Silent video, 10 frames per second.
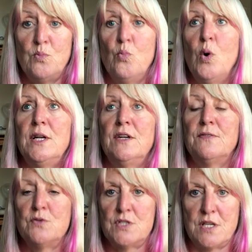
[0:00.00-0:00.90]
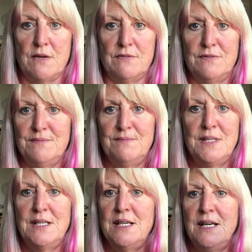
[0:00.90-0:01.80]
Wonderful stuff.
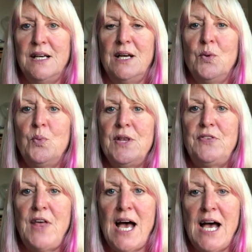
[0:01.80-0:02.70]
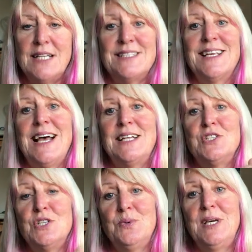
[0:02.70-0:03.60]
With that and
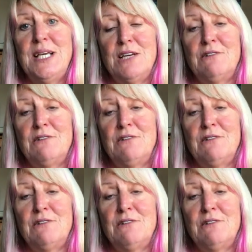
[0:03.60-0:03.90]
doing a